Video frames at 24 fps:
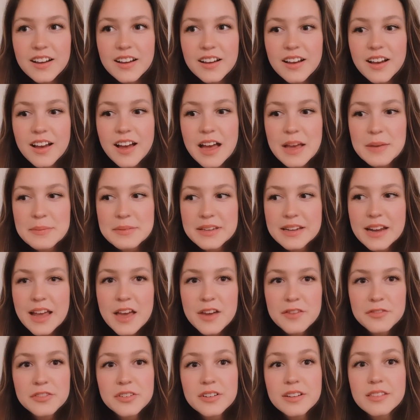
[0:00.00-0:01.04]
I mean,
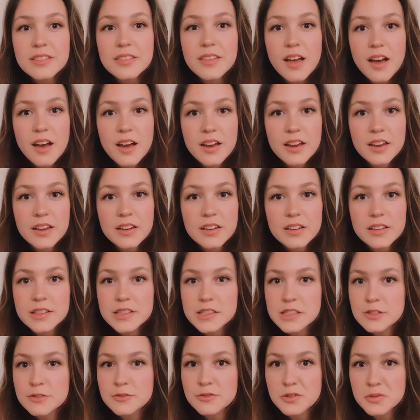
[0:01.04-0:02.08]
every line is
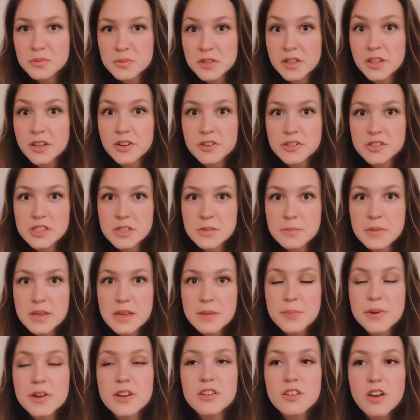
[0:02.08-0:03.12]
familiar to me,
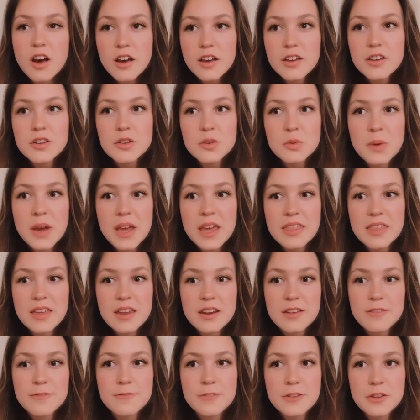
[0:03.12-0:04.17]
but not in a way that it
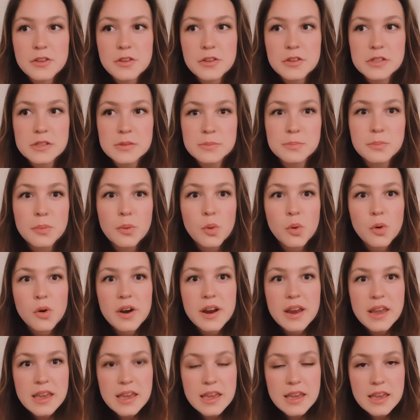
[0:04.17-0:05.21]
feels
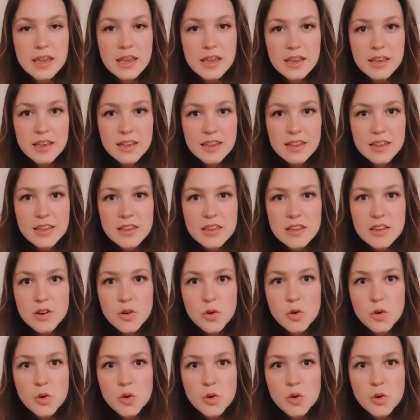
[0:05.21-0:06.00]
boring or